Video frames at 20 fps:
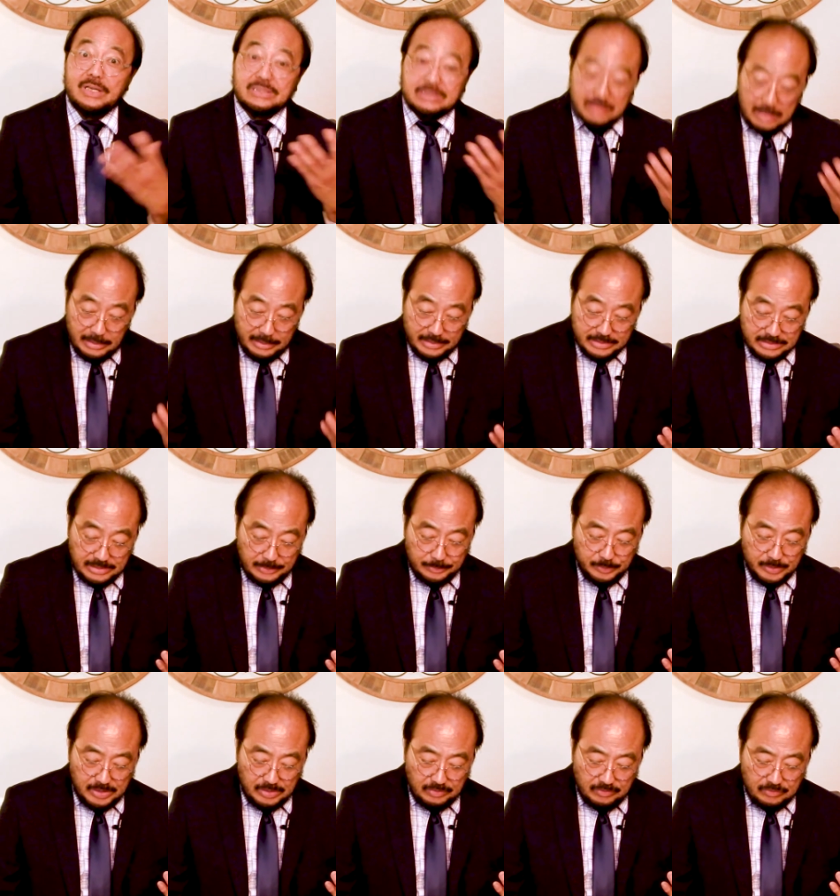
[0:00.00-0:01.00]
are
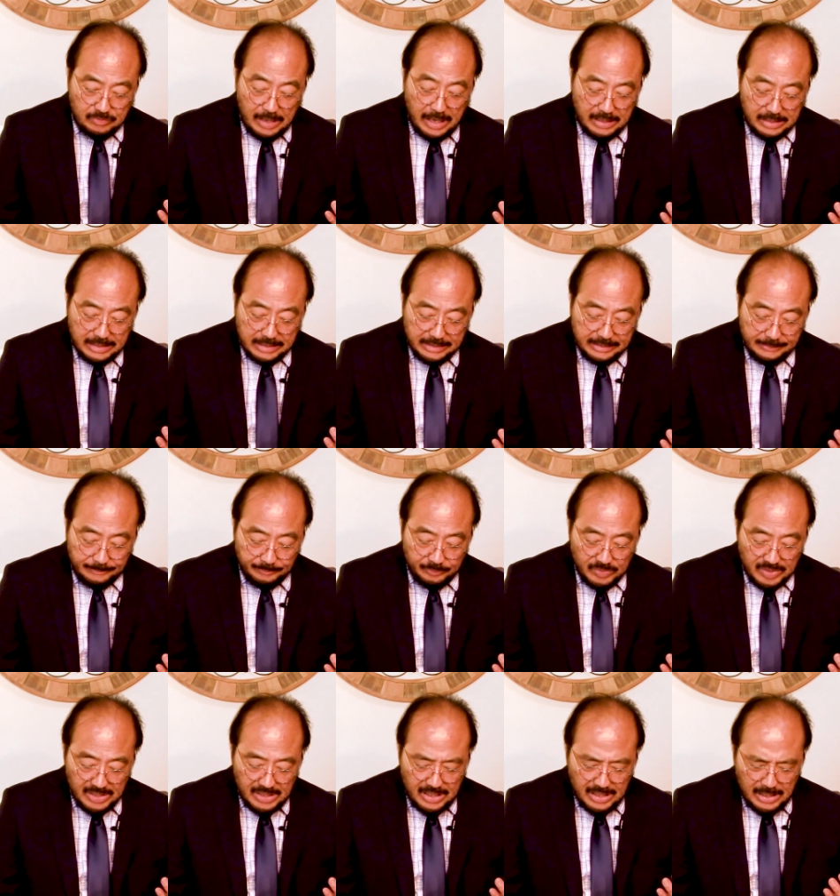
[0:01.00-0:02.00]
accepted of God.
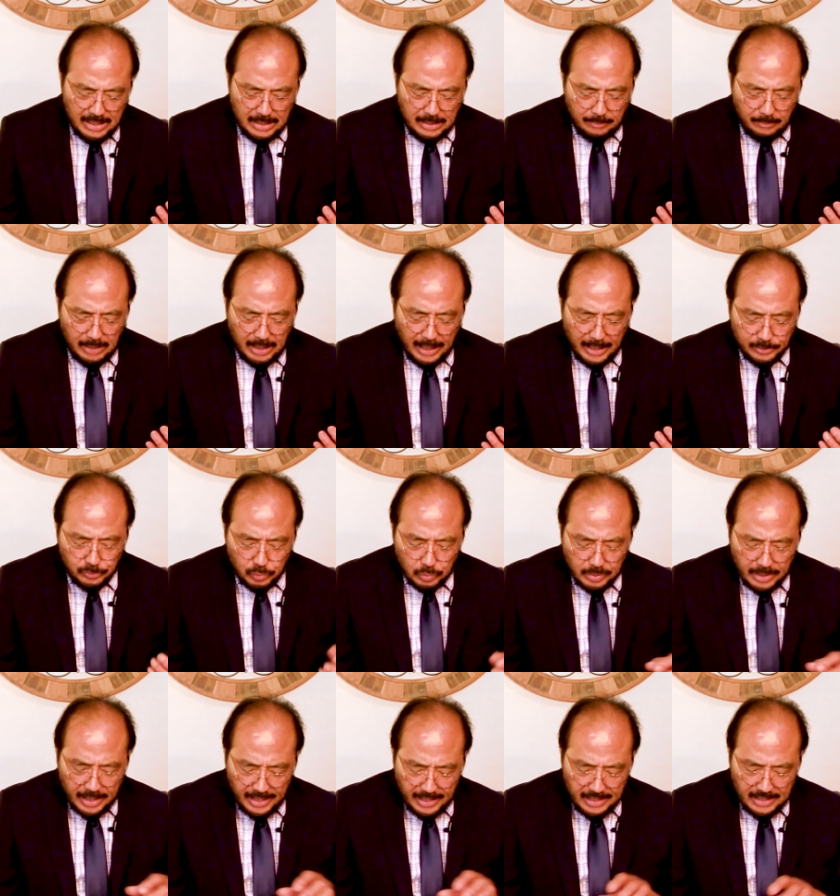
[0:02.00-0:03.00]
But unto
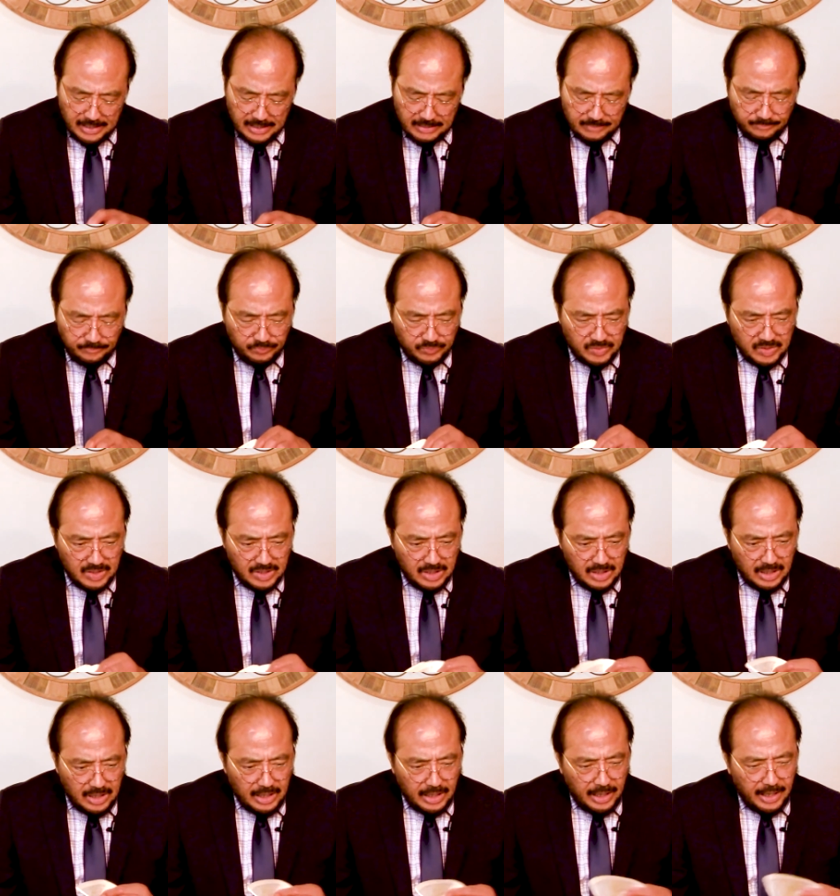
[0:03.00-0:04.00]
Cain,
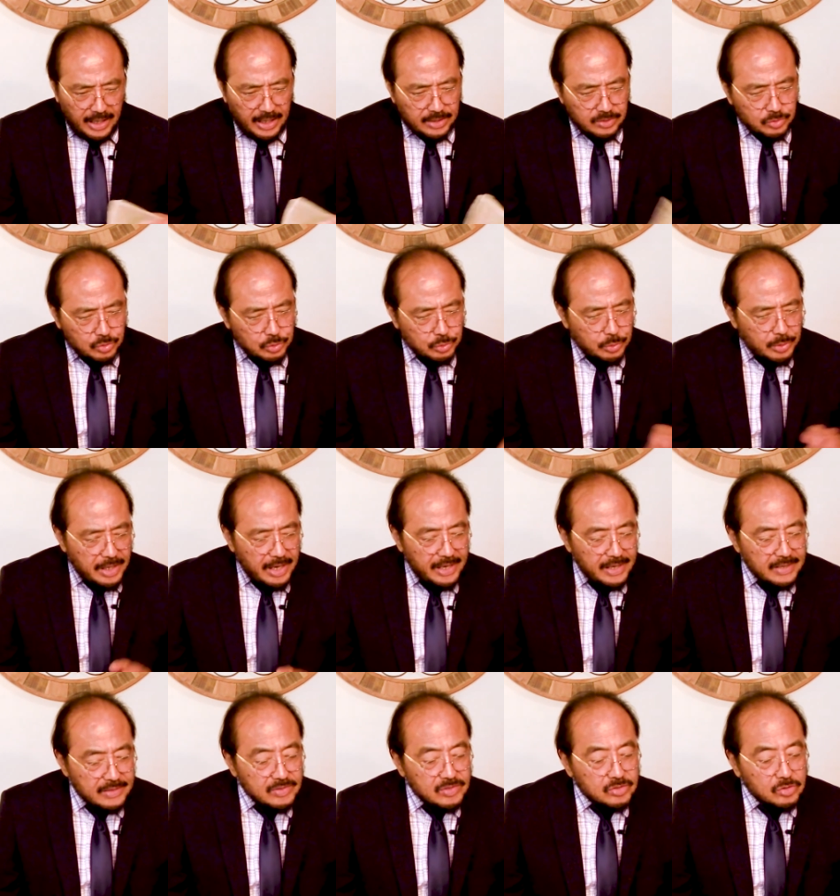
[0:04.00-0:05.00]
and to
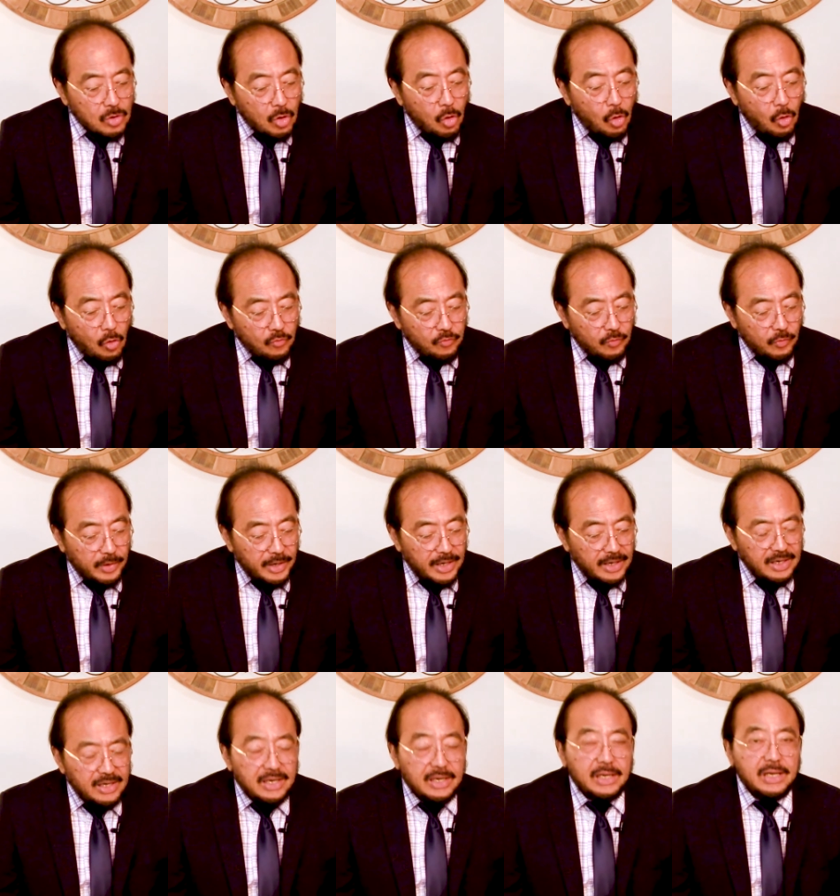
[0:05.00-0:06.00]
his
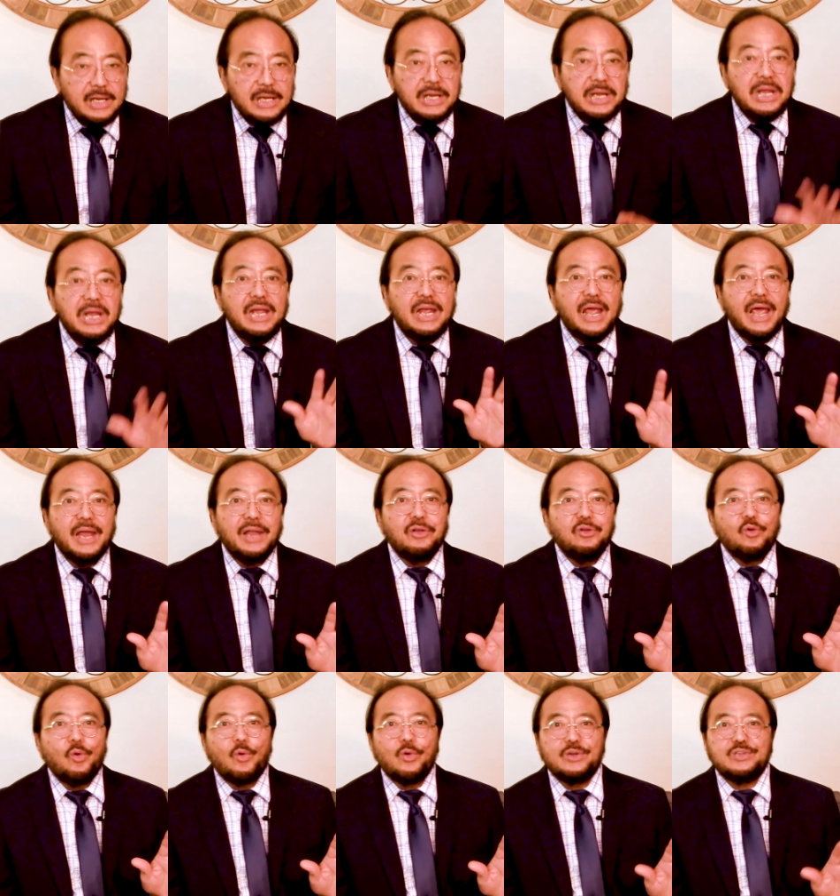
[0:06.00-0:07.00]
offering, he had
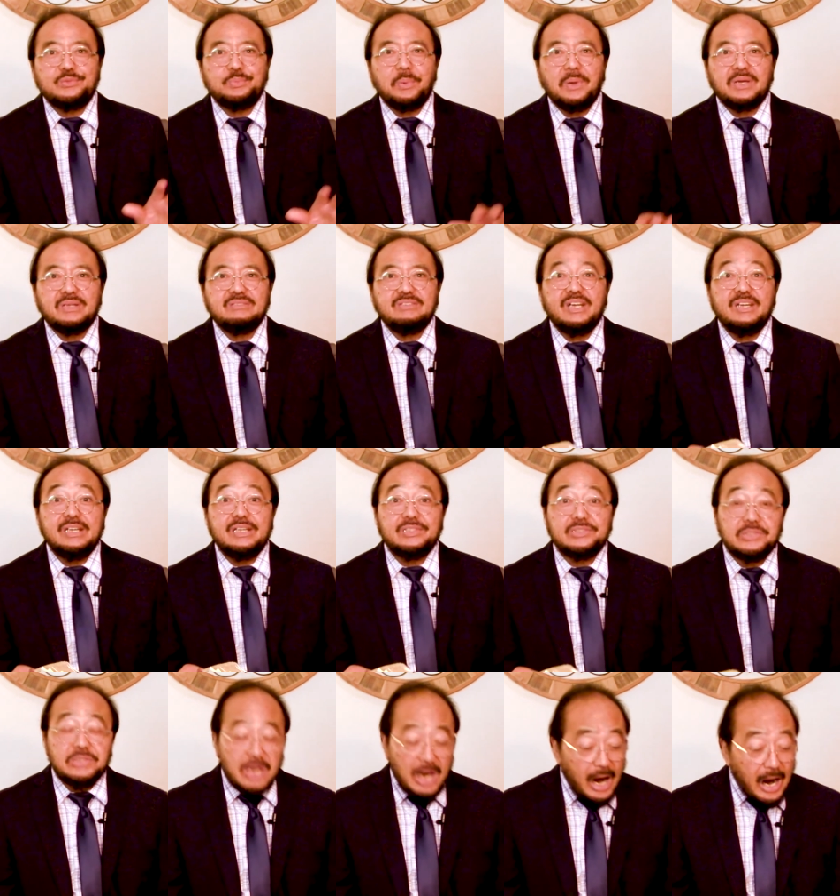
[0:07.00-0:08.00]
no respect. That is,
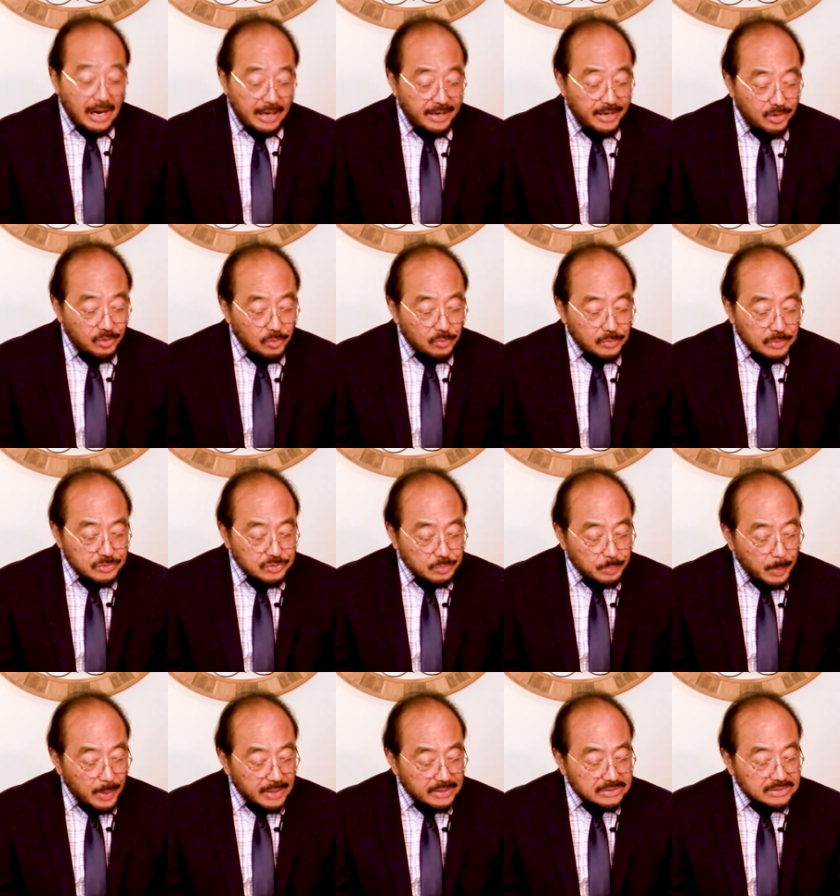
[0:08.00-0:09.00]
God had no
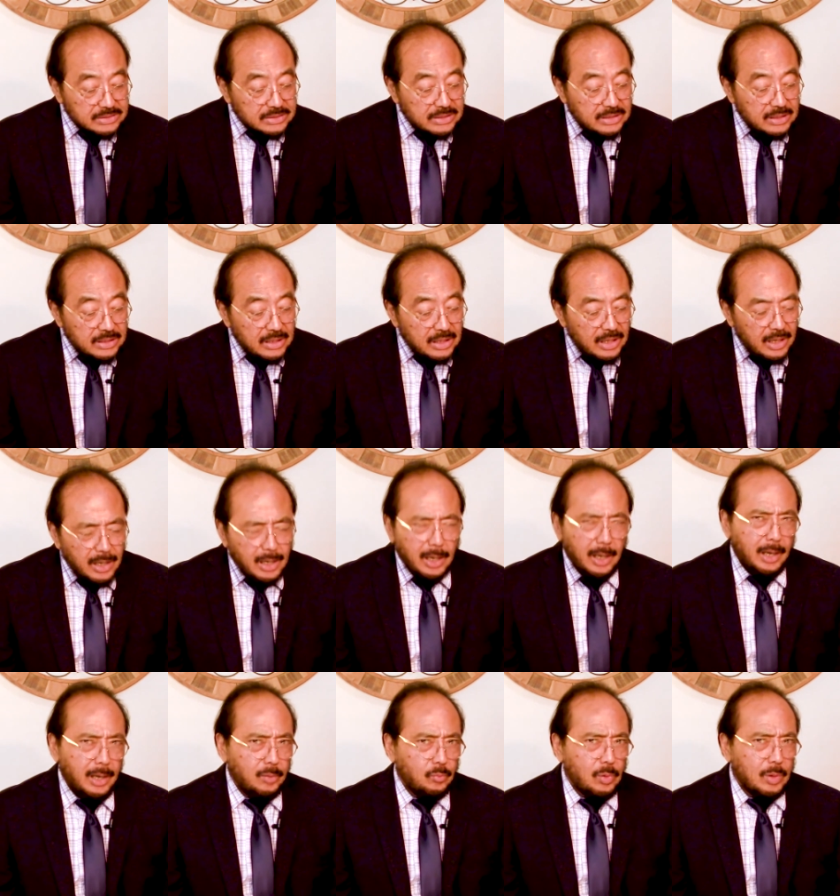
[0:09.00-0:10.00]
respect.
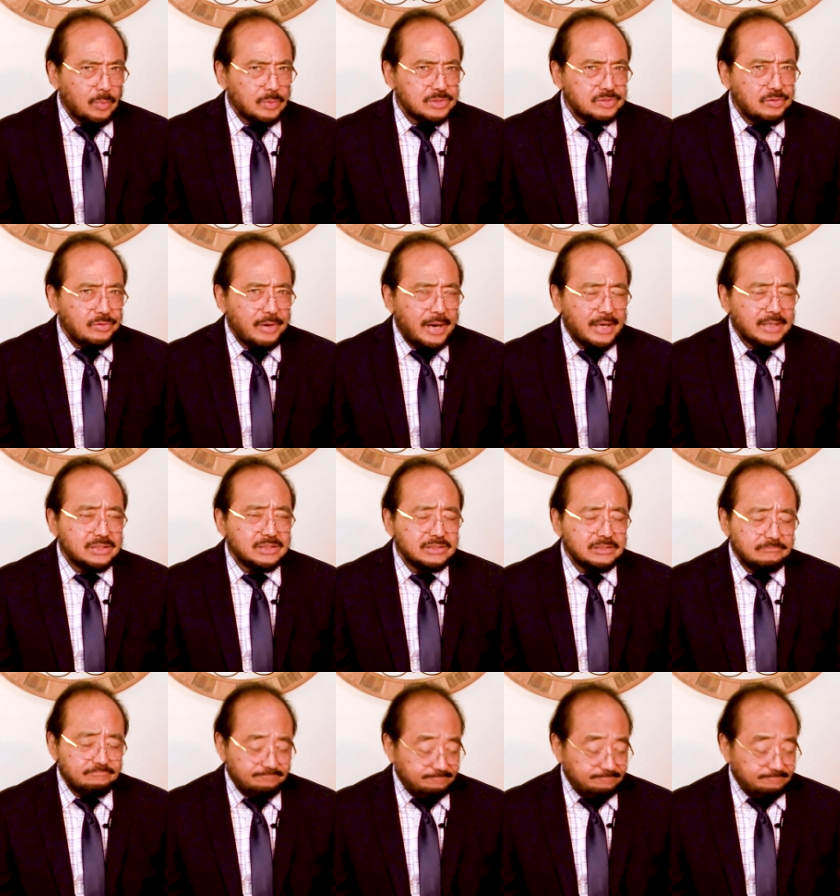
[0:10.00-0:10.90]
And what was the reaction?